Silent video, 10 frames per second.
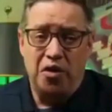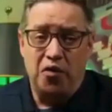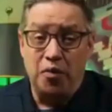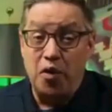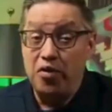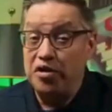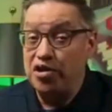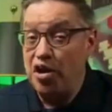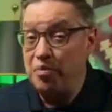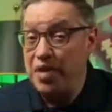For both the
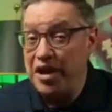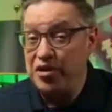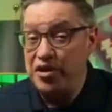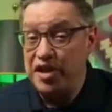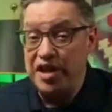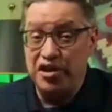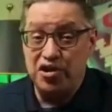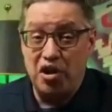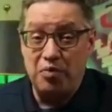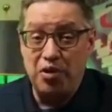sharp bettors and the
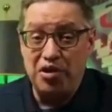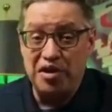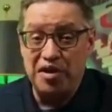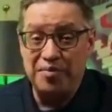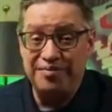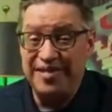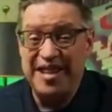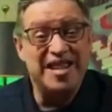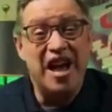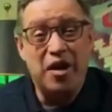sharp books,
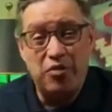it's not a